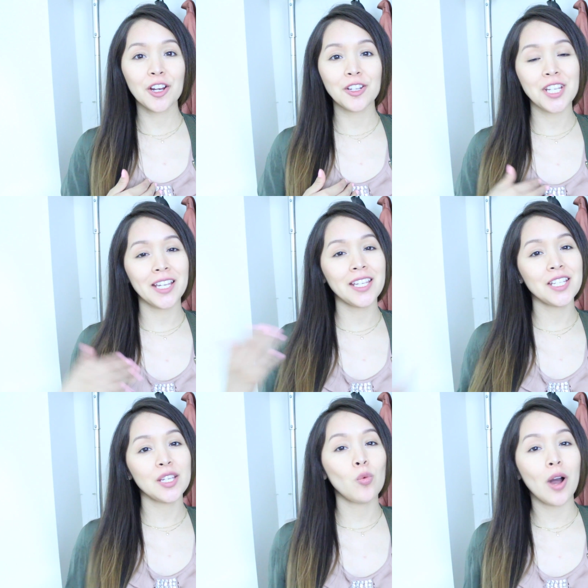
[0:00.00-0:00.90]
girl Jackie
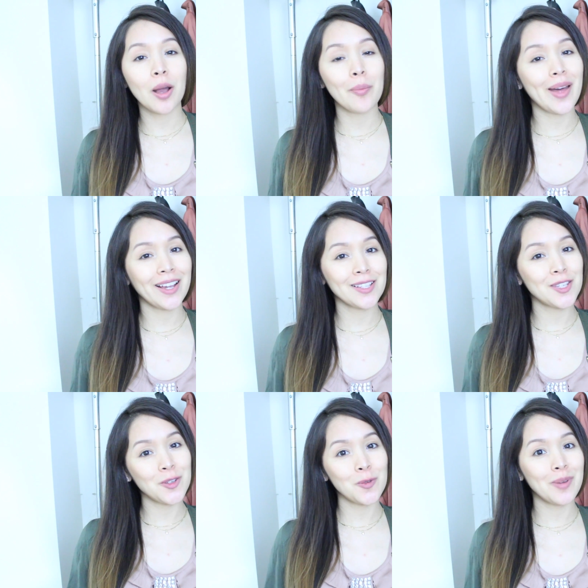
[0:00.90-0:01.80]
G. Welcome back
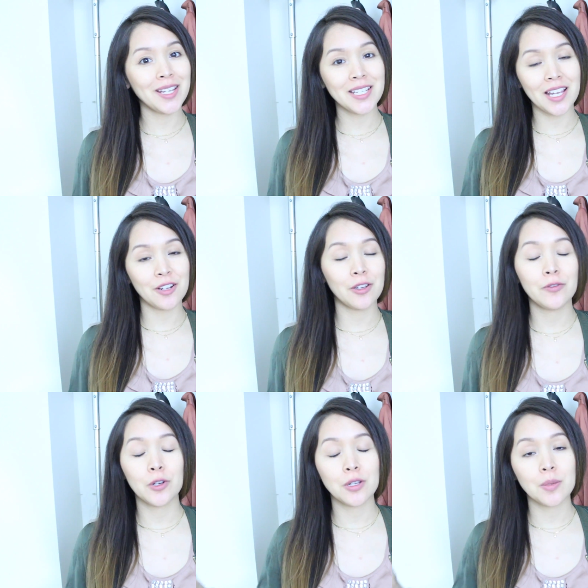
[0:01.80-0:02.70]
to my channel.
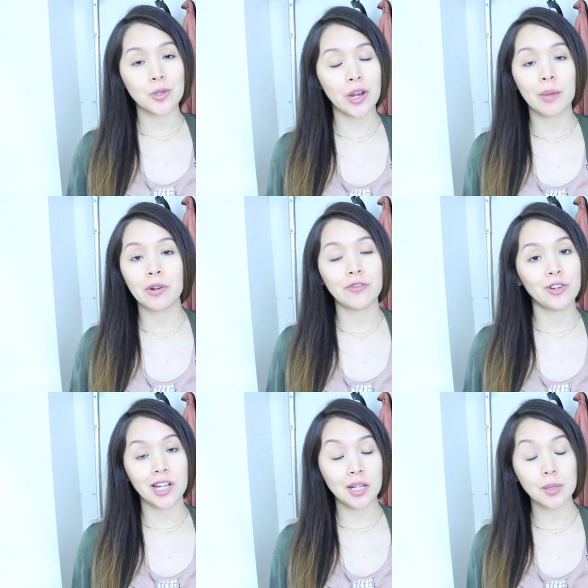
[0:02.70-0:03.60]
If you're a subscriber, if
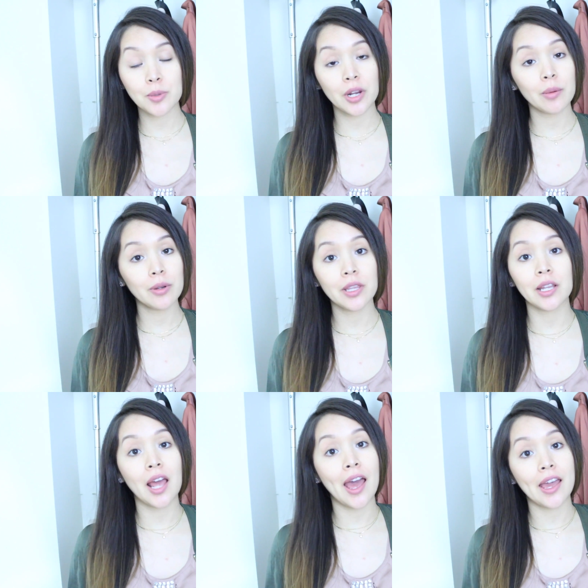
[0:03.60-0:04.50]
you're not a subscriber,
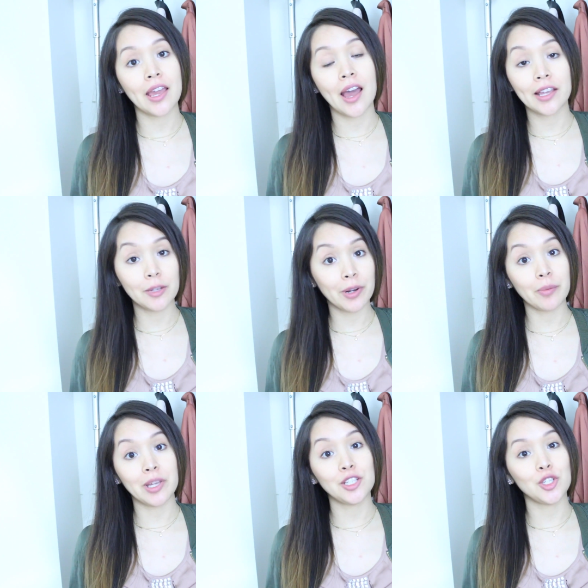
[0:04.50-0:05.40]
then I highly
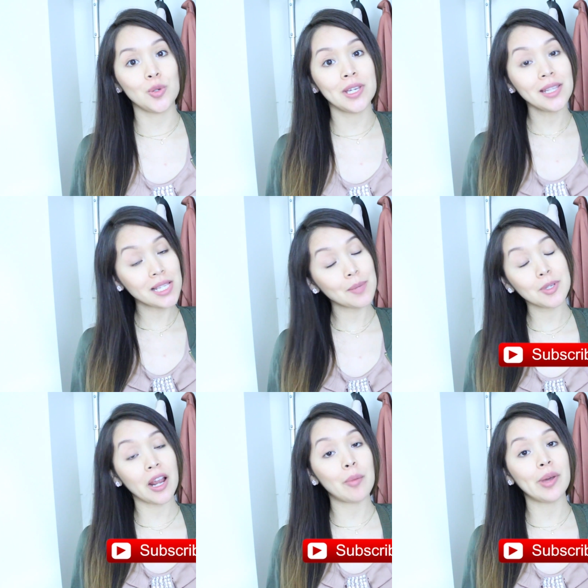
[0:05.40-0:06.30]
recommend you hit the
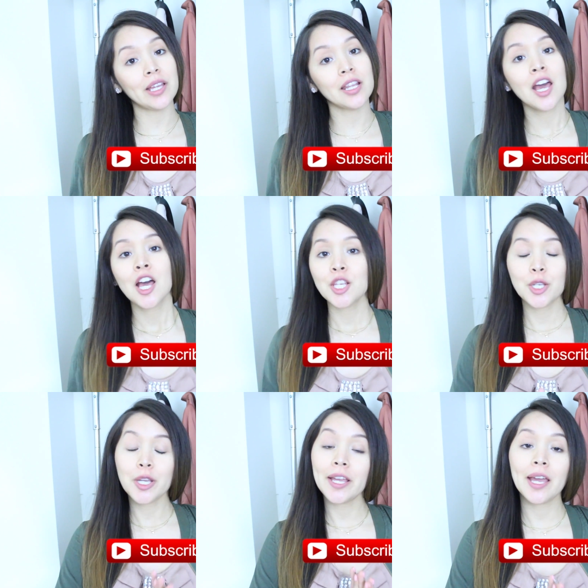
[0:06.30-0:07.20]
subscribe button
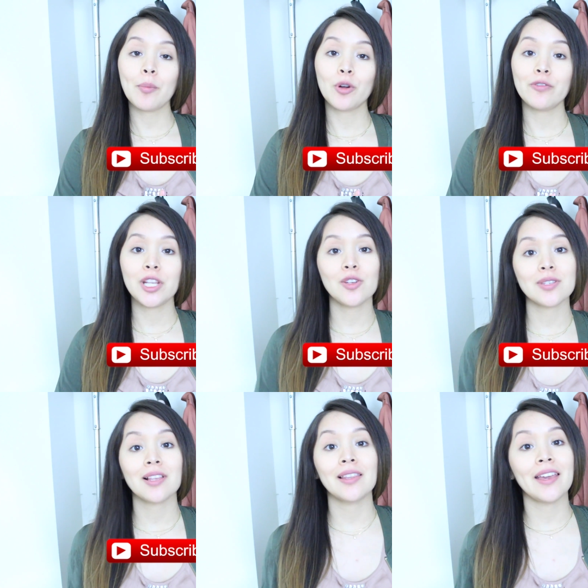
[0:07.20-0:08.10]
so you can get more
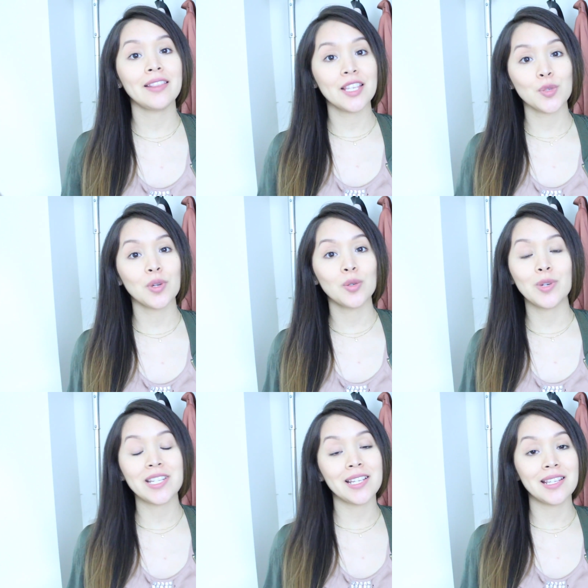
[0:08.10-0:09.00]
videos like this one,
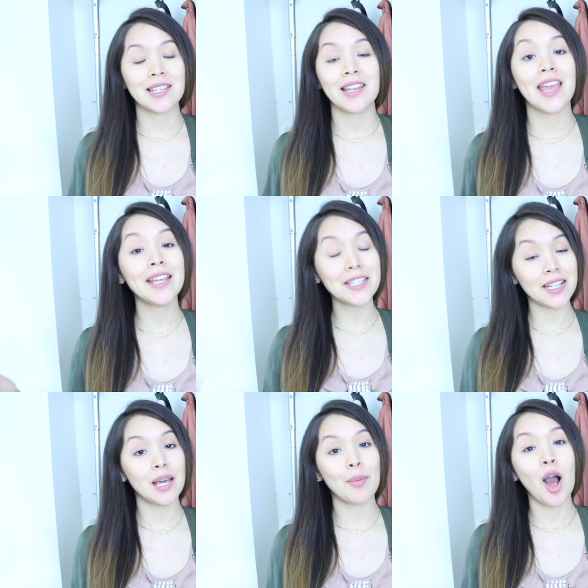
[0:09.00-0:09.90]
which is an H
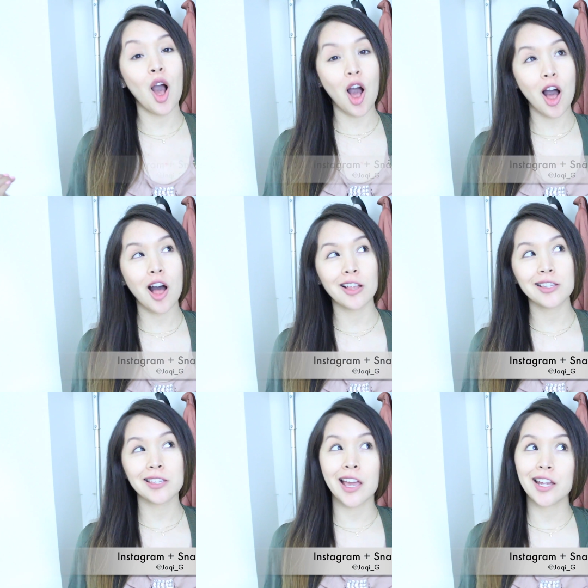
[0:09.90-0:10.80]
and M
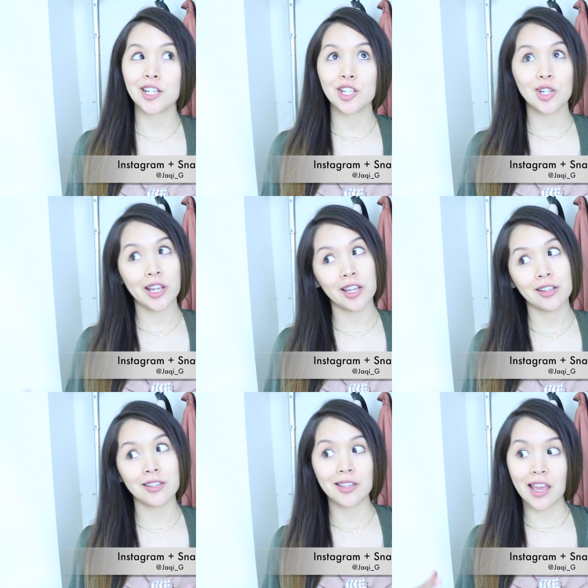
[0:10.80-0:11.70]
haul slash
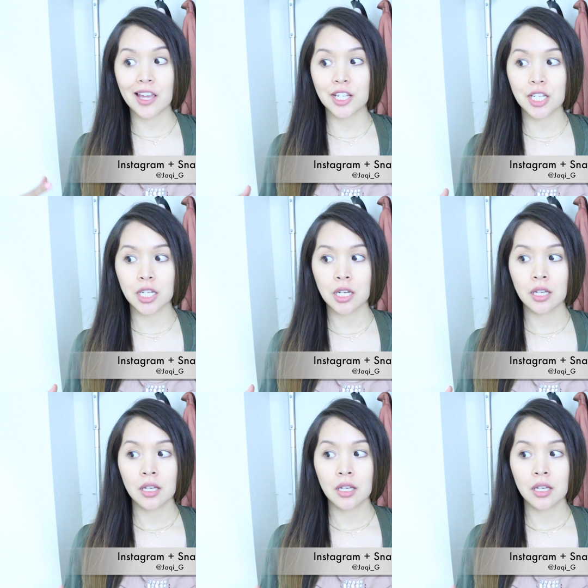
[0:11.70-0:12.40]
try-on slash